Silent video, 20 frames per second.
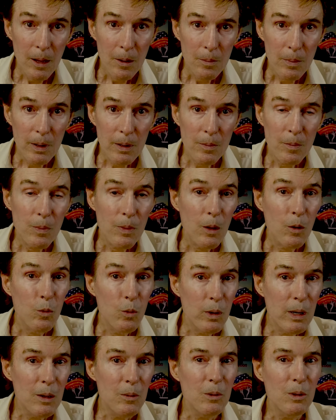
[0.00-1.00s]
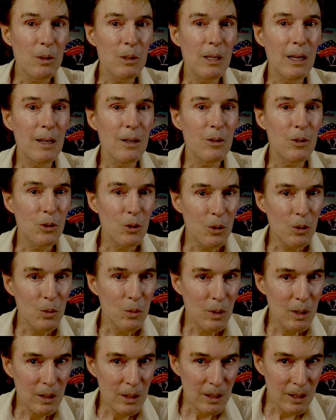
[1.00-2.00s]
But we will tell you
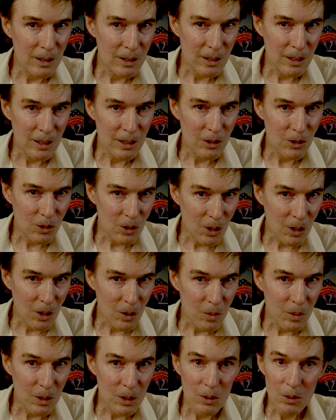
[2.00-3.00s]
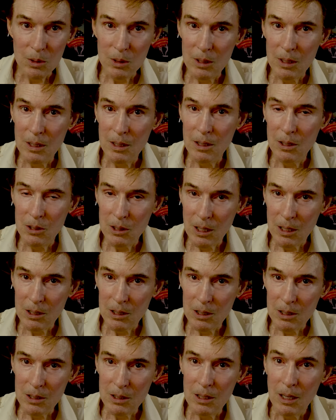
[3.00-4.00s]
what these things are when you see the
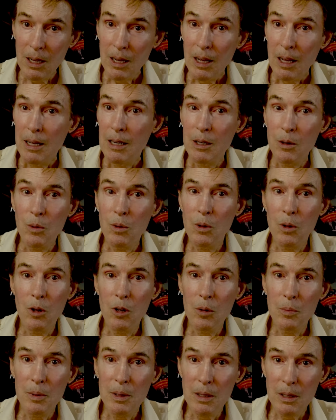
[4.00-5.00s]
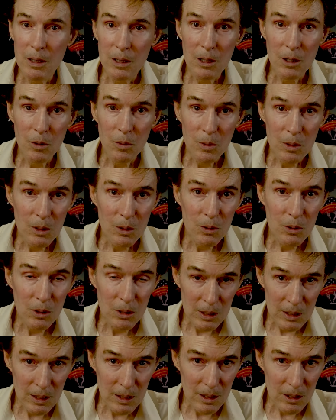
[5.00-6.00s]
sessions, and it will all be clear when you
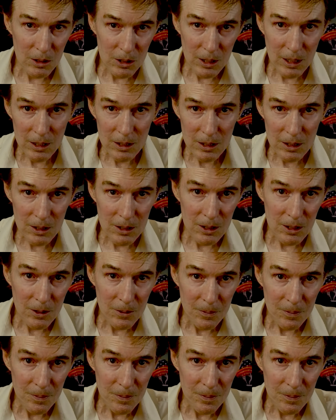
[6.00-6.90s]
see the sessions.